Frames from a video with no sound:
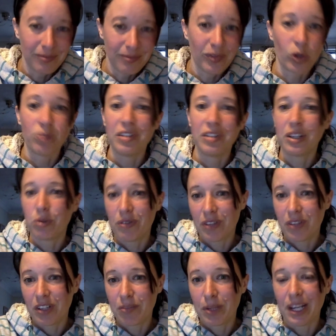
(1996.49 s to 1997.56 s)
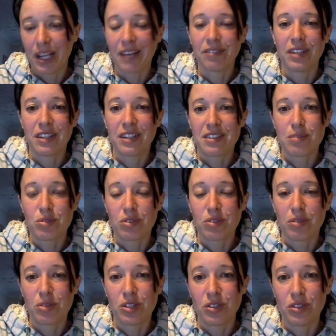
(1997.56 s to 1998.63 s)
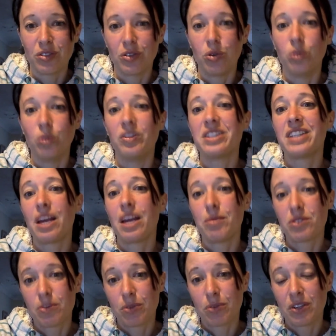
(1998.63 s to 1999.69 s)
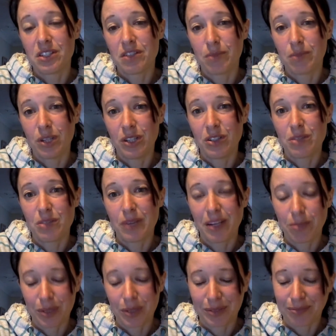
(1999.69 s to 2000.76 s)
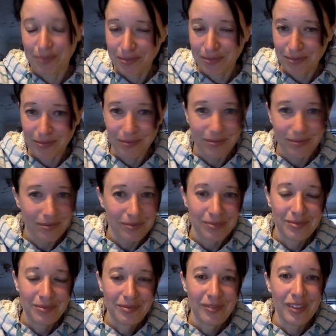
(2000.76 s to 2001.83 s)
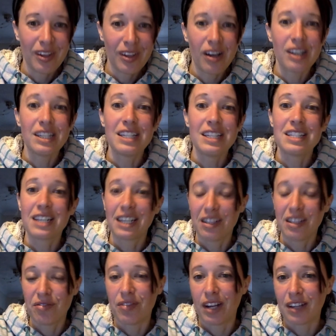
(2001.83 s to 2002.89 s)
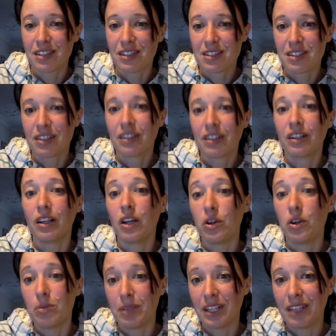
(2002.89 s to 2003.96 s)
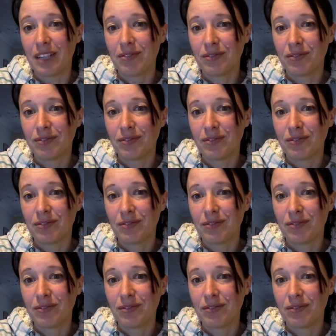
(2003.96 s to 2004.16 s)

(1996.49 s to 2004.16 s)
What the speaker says: or the equivalent of my Netflix subscription or the same as the price of my newspaper. I need to give that globally.